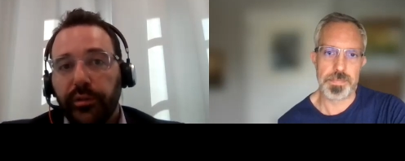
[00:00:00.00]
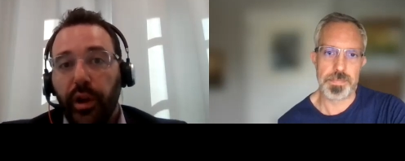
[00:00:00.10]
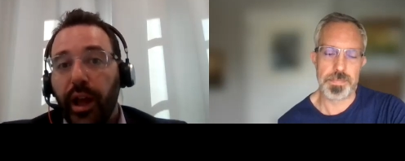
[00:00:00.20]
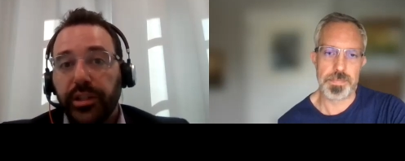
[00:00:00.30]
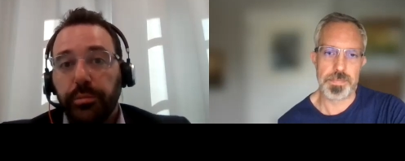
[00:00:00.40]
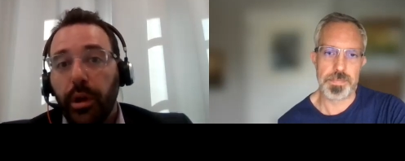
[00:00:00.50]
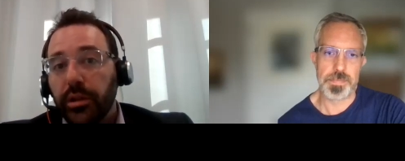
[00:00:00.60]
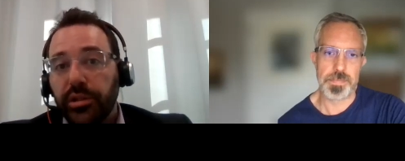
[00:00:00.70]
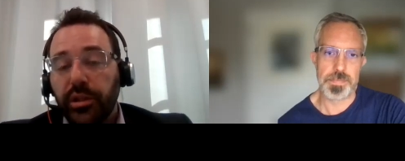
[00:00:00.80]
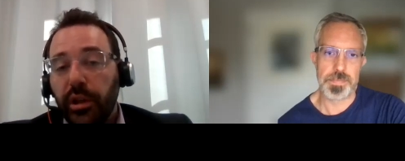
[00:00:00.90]
Speaker 1: for X
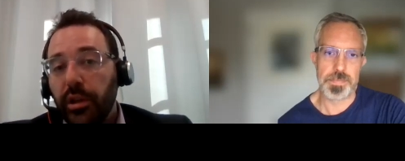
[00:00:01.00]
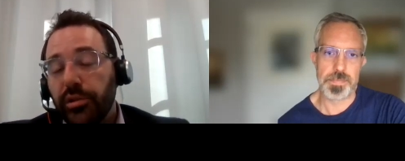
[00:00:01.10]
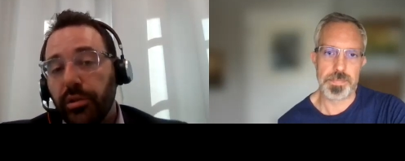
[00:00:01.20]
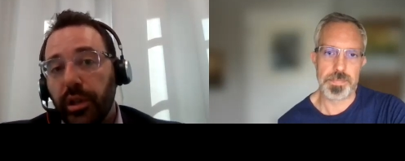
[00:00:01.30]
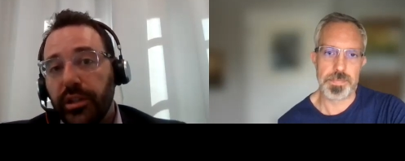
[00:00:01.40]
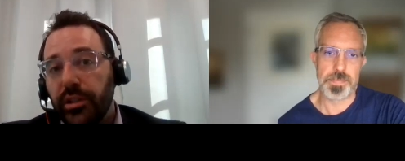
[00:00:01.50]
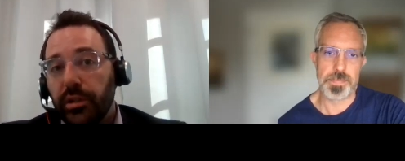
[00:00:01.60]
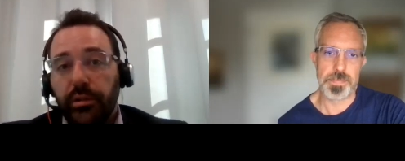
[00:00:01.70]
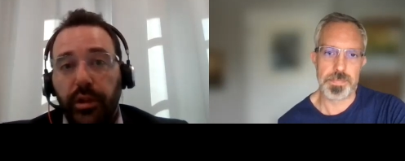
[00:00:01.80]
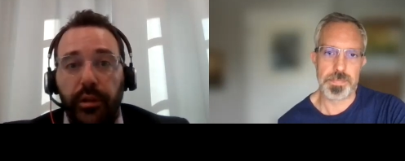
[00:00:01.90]
months. So let's, you
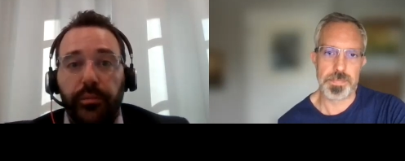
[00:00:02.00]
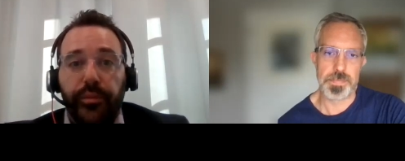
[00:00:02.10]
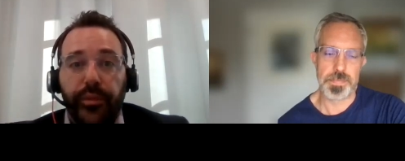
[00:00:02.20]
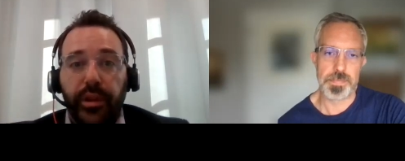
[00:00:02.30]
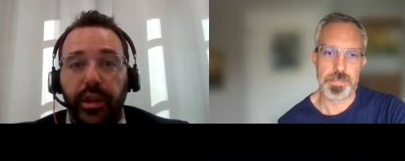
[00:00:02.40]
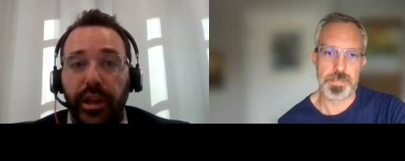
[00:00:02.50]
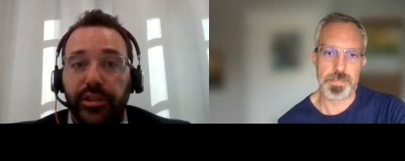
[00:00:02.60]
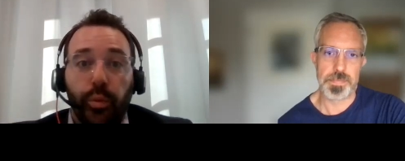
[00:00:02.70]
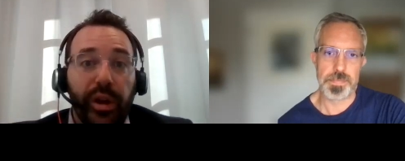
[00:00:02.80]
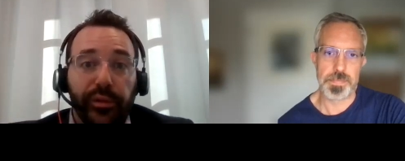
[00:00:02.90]
know,
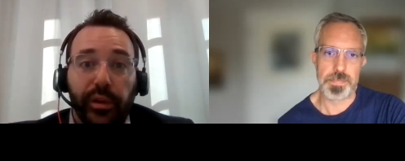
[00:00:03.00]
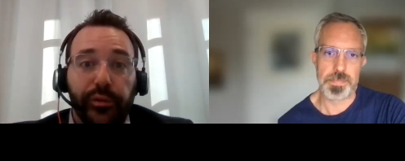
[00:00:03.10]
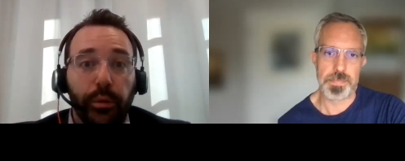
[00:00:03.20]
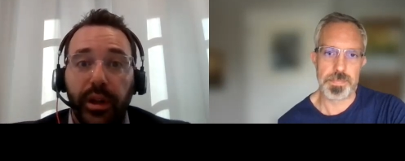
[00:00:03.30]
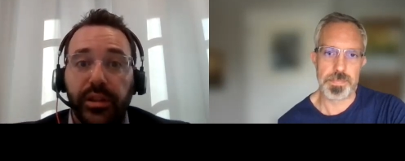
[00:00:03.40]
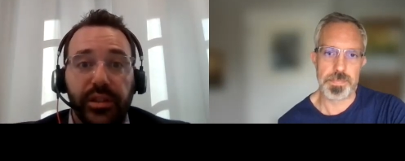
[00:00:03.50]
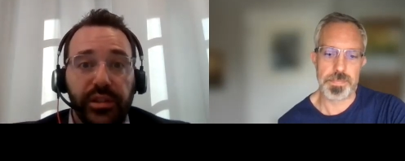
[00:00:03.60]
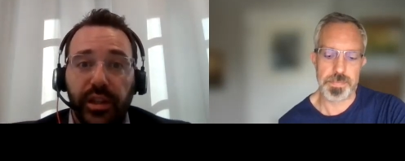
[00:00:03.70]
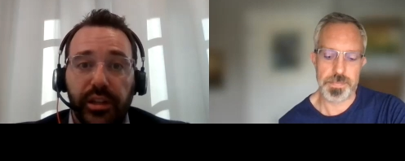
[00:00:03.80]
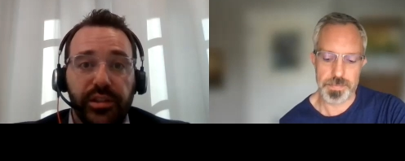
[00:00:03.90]
let's wait for a few months
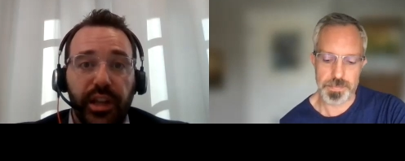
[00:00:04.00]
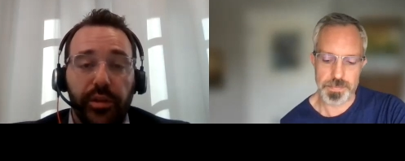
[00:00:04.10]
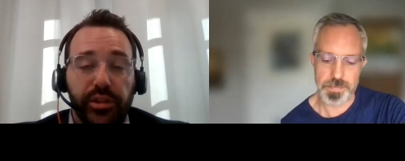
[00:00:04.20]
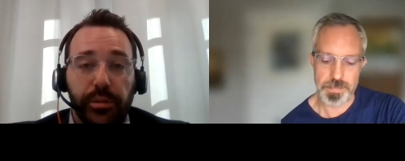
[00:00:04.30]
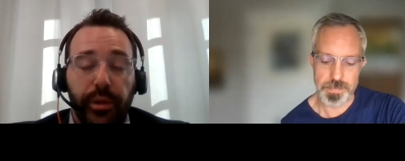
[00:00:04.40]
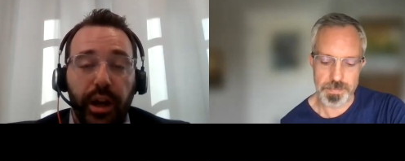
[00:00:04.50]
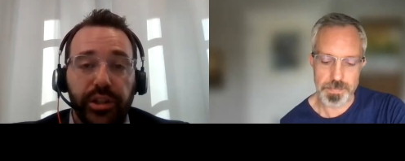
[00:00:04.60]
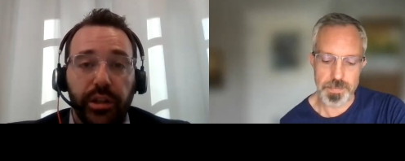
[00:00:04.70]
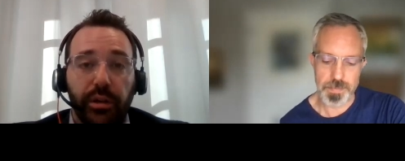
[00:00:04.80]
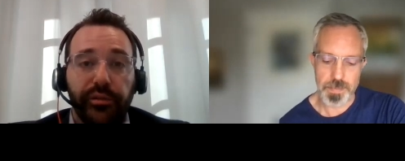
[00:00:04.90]
and, and see how the supply
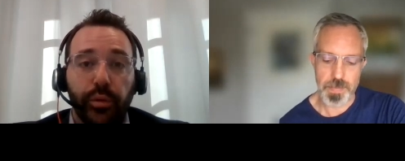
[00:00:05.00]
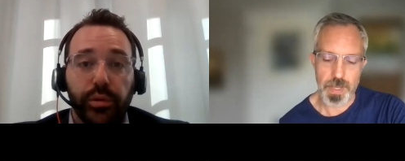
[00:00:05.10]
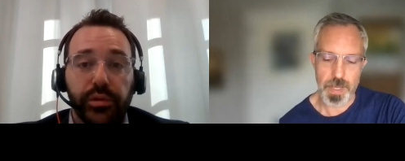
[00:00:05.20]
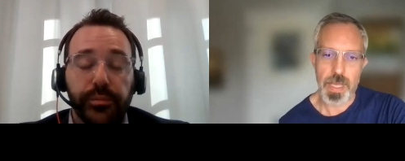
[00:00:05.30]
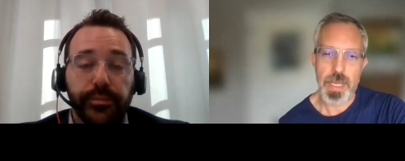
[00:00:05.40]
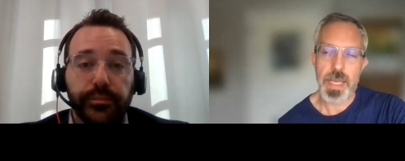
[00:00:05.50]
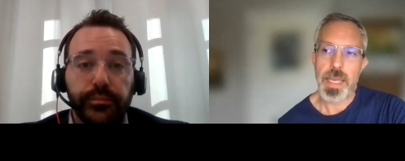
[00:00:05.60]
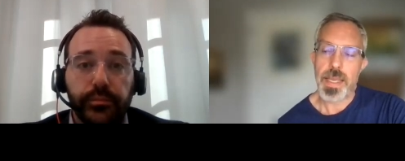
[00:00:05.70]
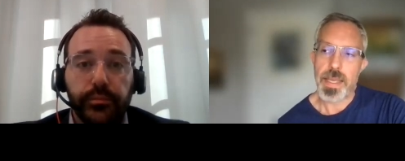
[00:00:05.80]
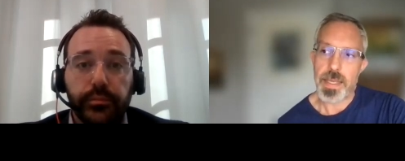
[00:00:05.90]
chain unfolds.
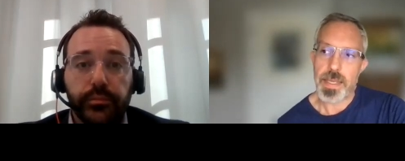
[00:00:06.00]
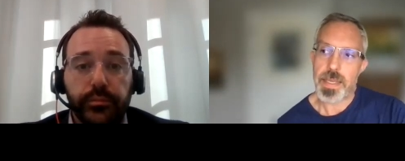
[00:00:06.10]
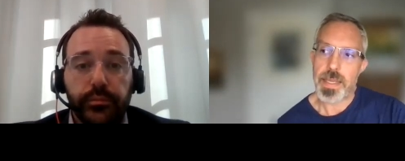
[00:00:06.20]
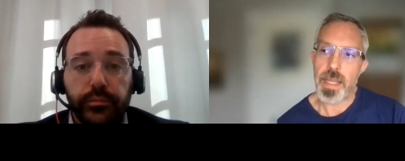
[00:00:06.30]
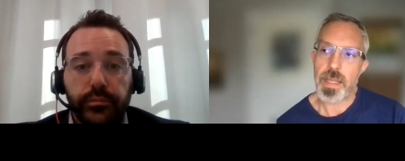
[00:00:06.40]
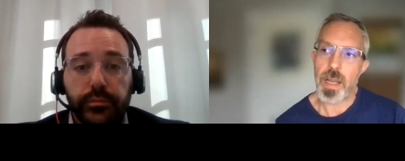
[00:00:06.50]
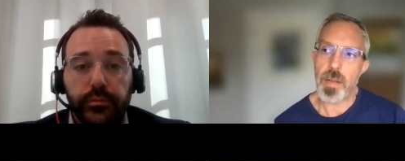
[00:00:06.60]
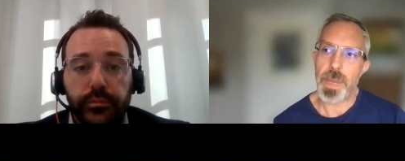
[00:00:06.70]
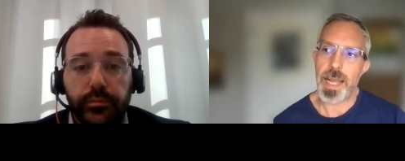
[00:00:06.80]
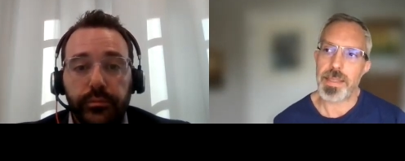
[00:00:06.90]
Speaker 2: Yeah.
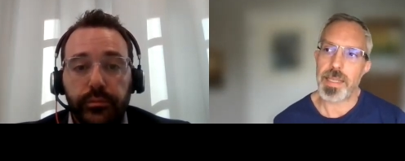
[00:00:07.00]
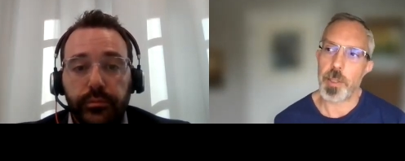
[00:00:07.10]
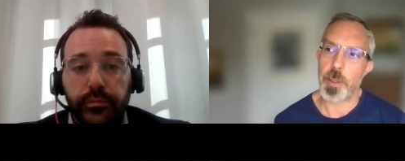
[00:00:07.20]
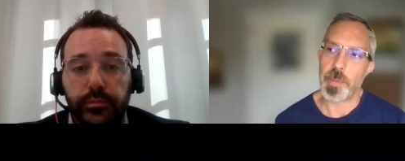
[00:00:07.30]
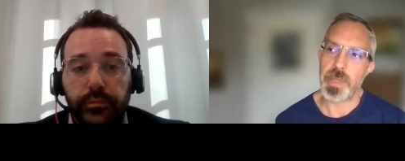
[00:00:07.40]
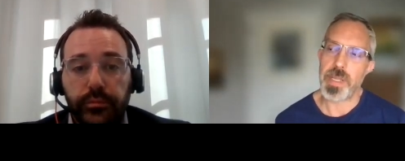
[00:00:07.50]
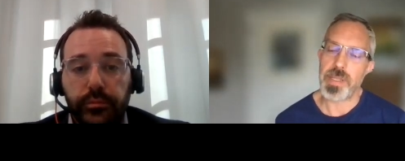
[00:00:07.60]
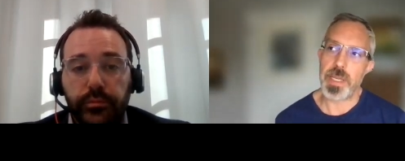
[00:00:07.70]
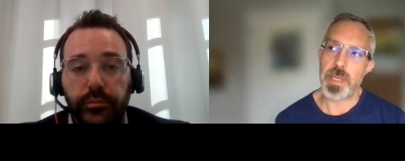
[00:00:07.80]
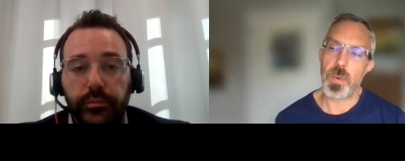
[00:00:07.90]
Unpack that a little bit,
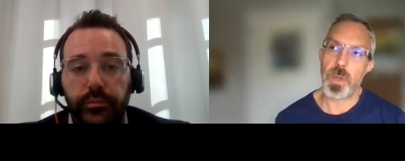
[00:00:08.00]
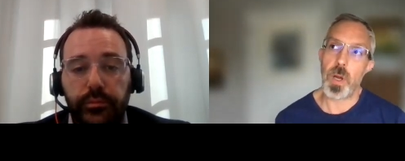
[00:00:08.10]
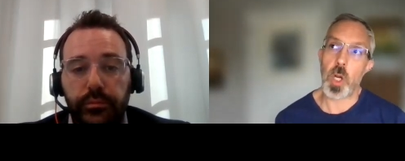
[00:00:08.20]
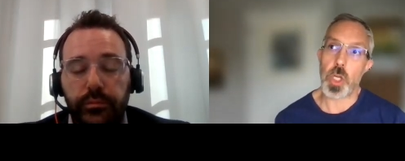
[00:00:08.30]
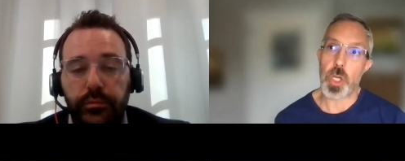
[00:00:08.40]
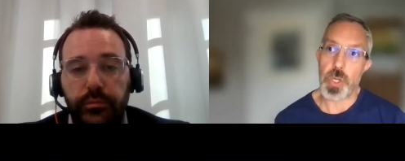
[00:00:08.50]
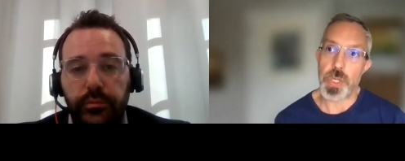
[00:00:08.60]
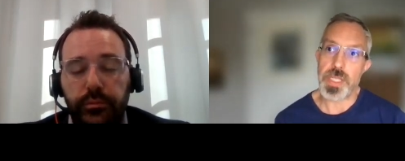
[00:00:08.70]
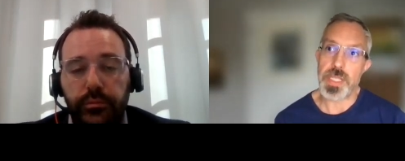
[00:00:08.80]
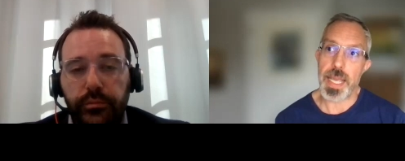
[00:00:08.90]
because I, on a
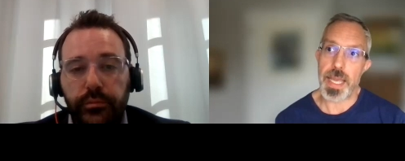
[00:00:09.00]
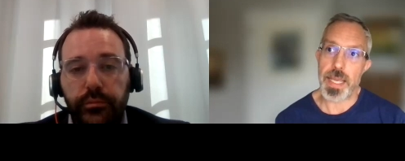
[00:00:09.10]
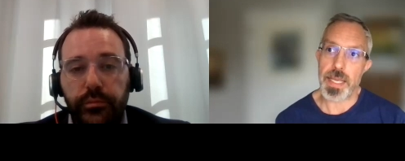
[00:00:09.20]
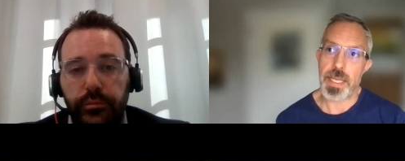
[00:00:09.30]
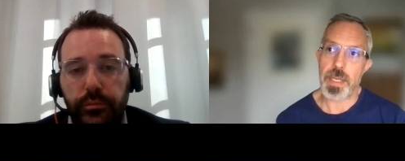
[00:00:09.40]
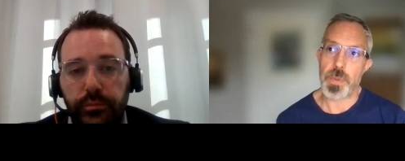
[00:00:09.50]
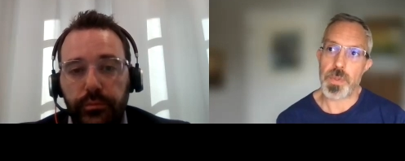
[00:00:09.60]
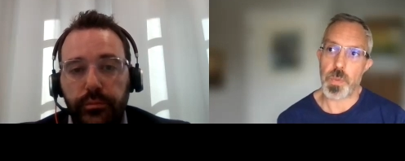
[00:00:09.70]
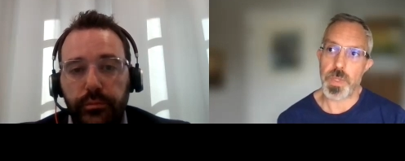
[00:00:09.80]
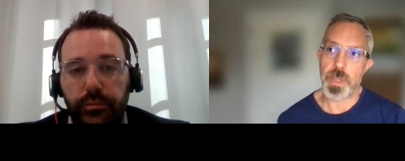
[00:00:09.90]
good day, it
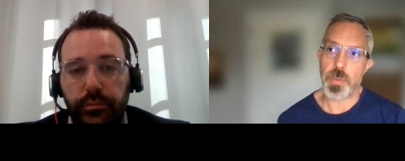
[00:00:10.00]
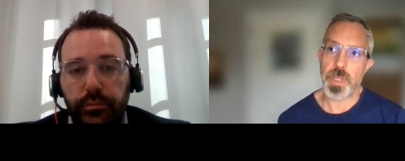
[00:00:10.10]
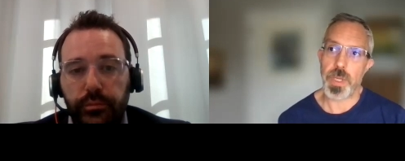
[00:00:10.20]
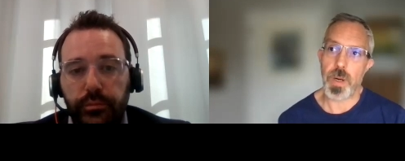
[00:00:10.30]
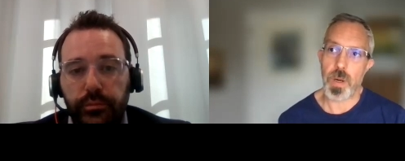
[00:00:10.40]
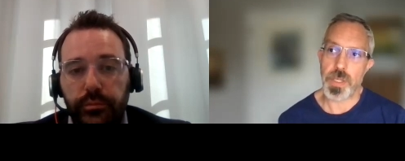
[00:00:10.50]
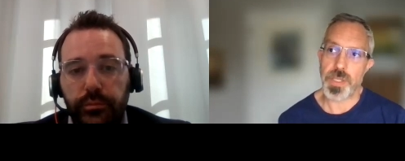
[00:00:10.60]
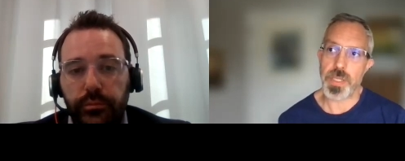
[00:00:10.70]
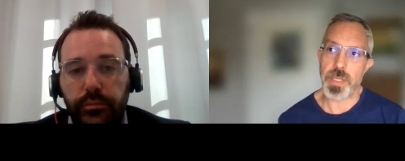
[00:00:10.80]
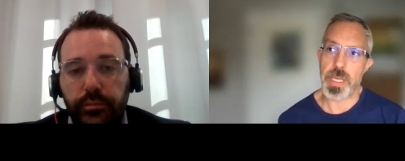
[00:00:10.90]
was really, really hard
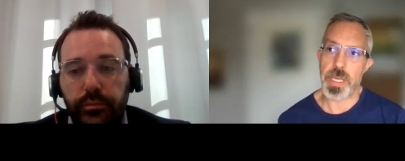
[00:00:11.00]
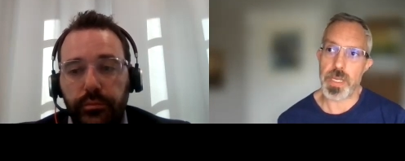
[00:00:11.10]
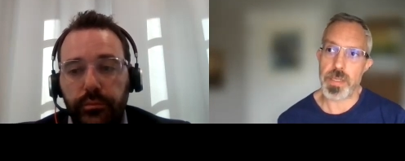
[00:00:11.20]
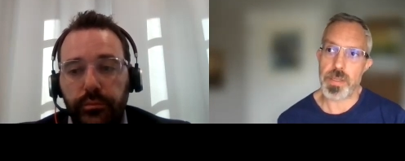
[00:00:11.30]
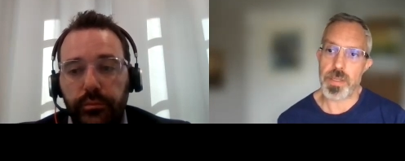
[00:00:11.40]
to get